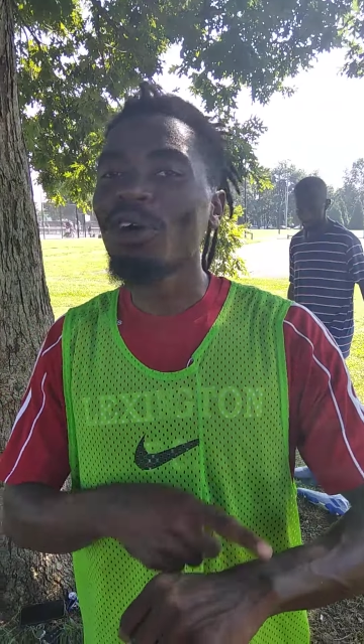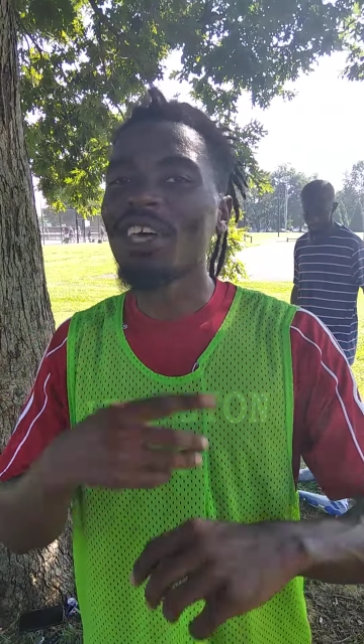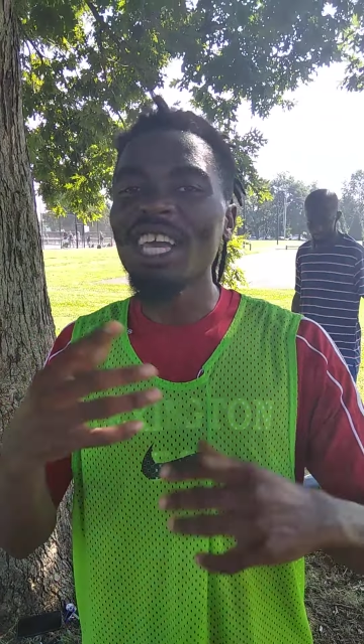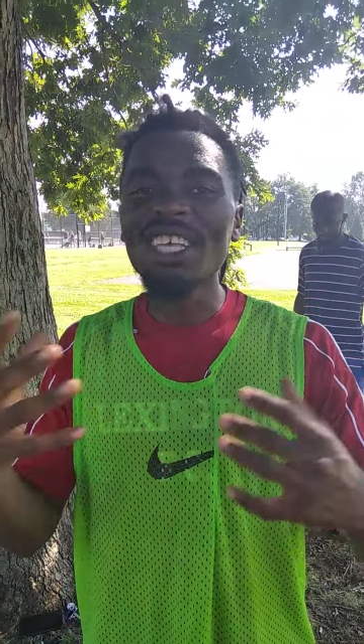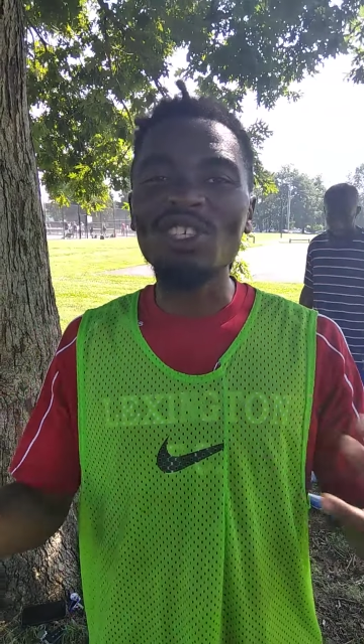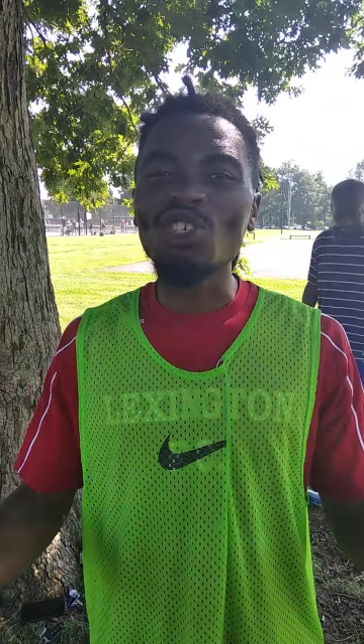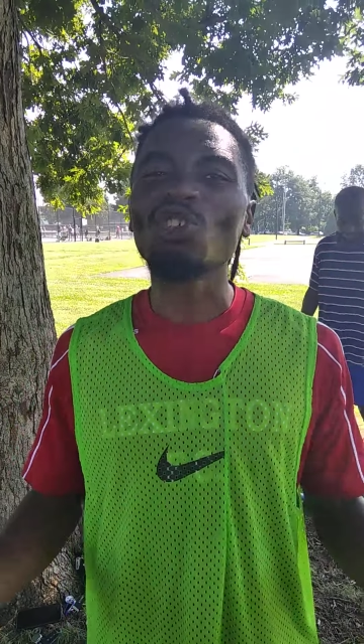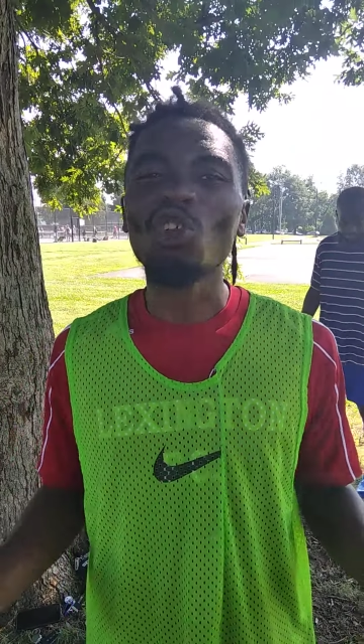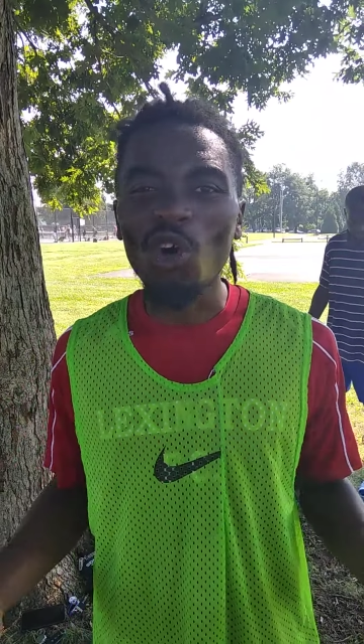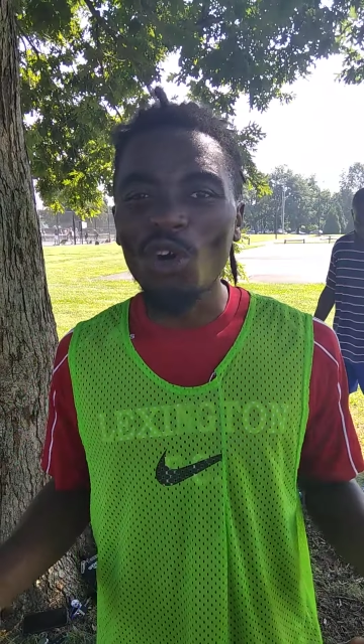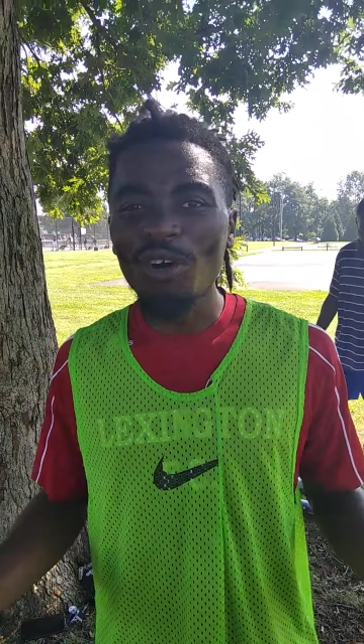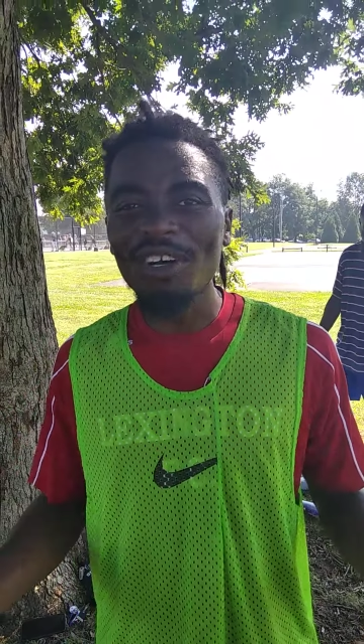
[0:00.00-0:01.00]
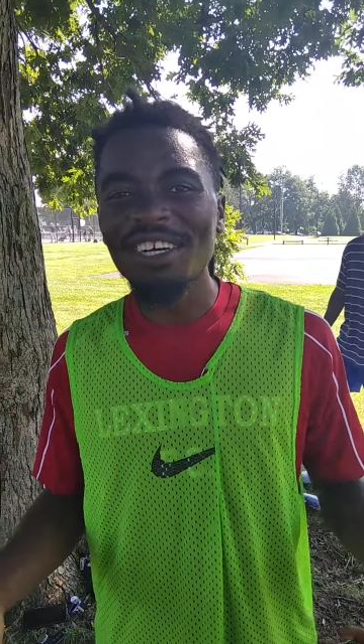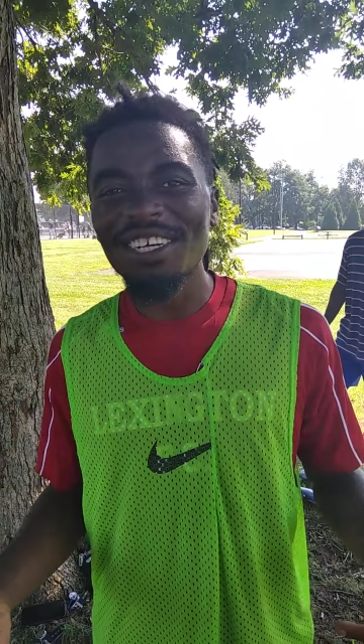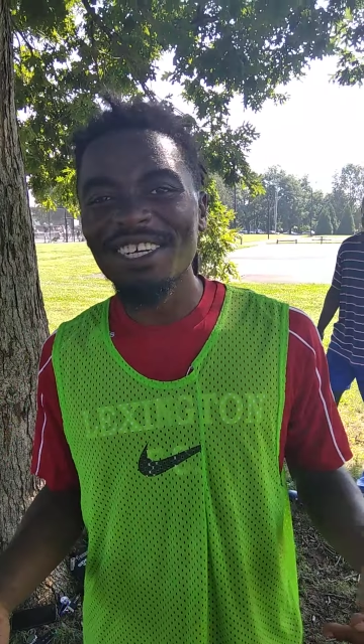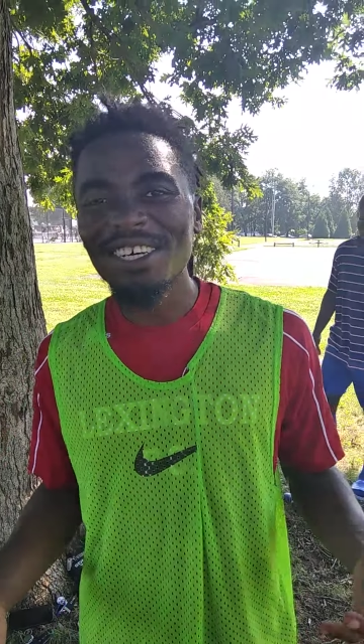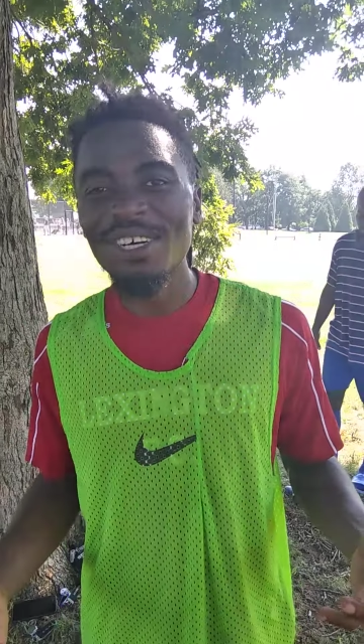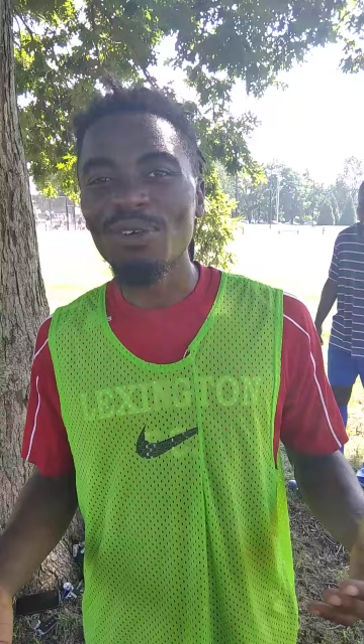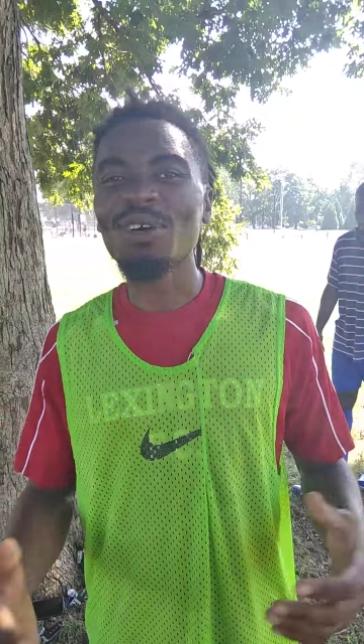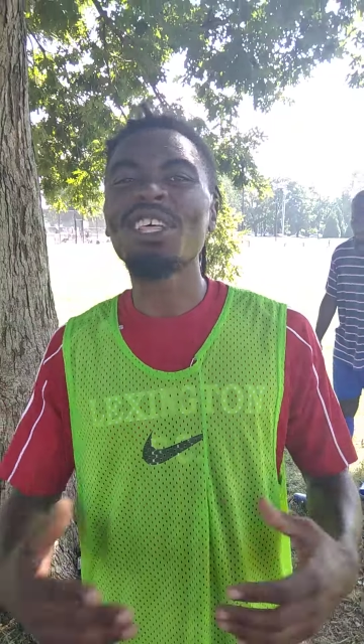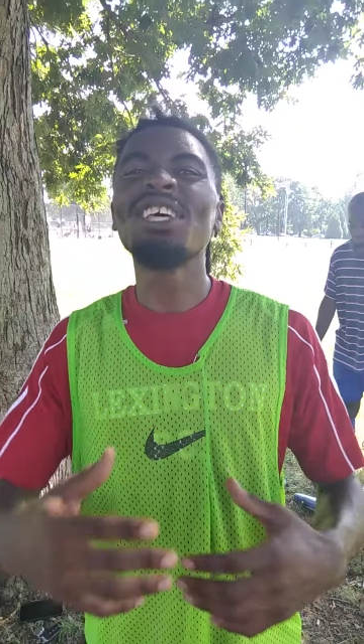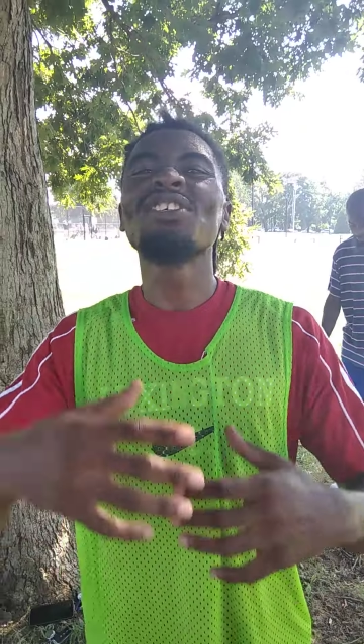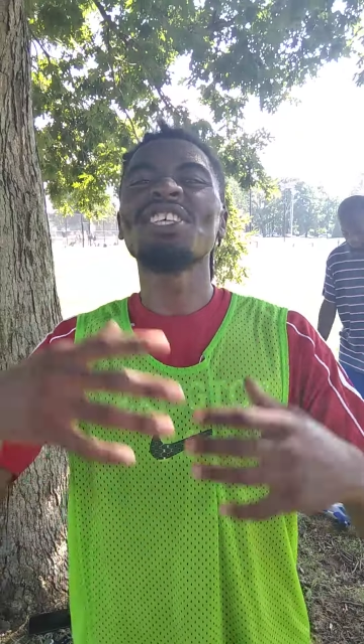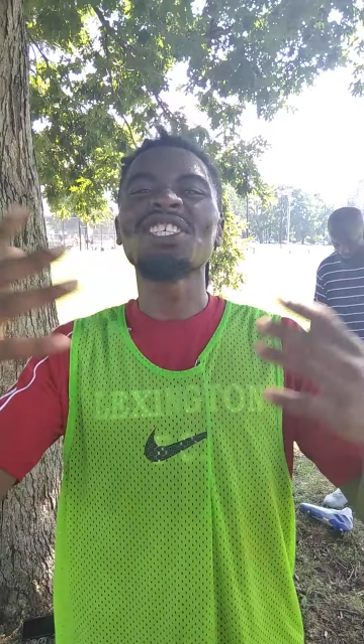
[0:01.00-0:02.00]
Whether it's snow. Yeah.
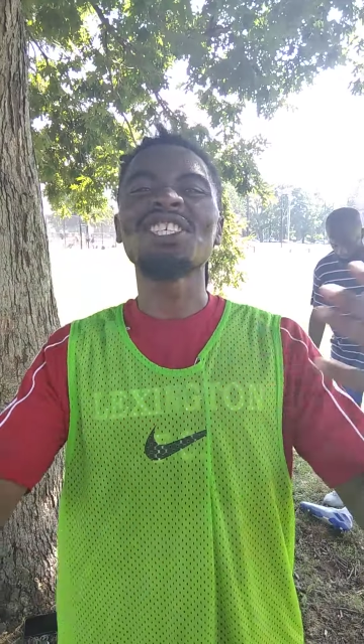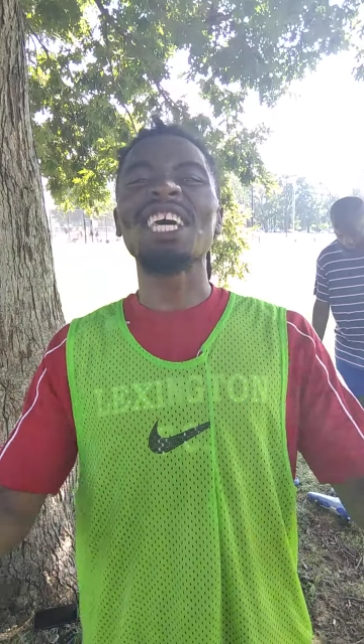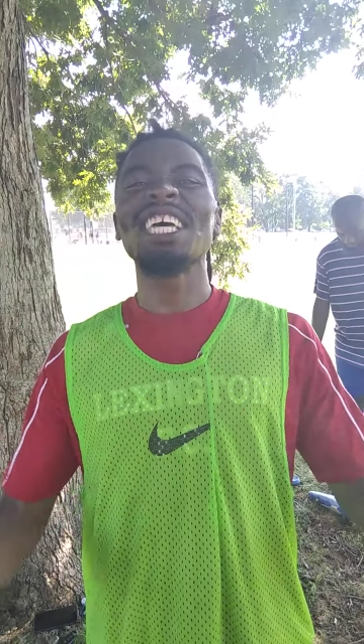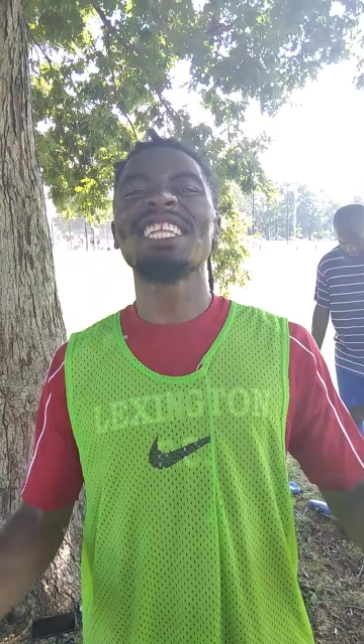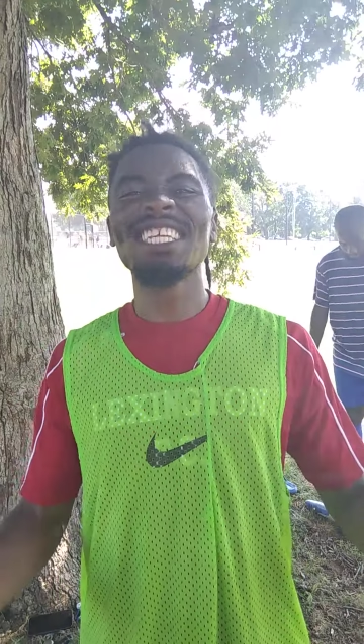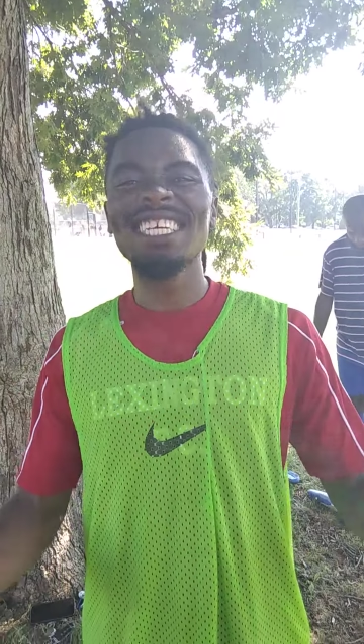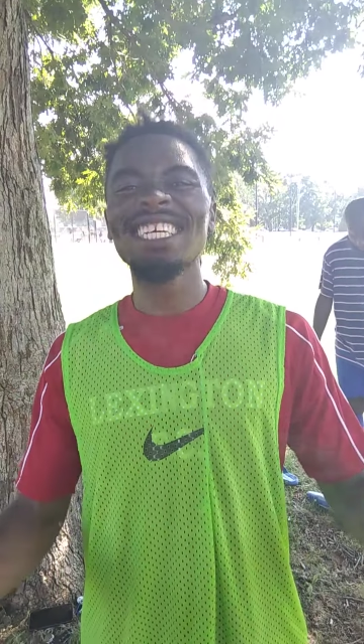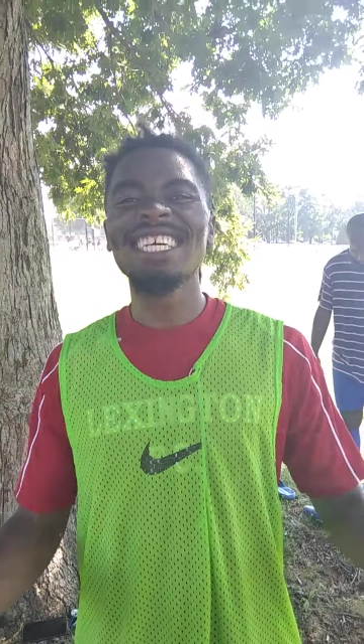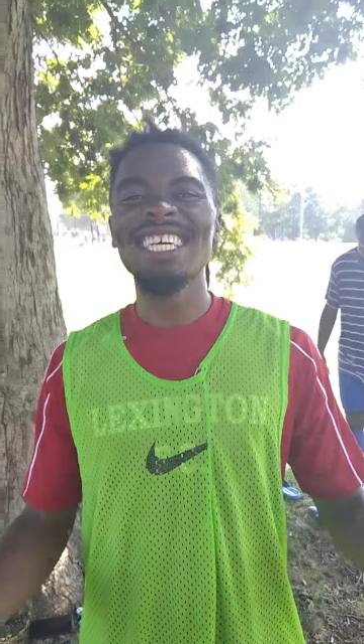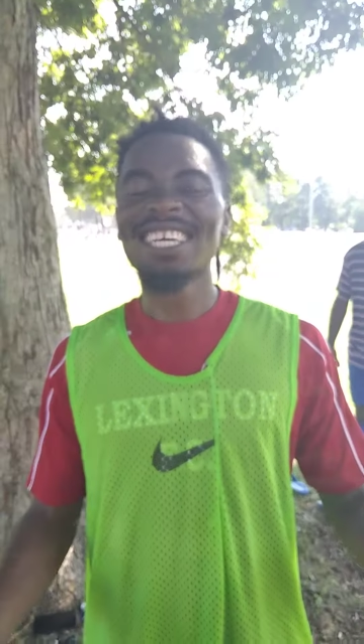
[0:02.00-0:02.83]
Whether it's the sun. Or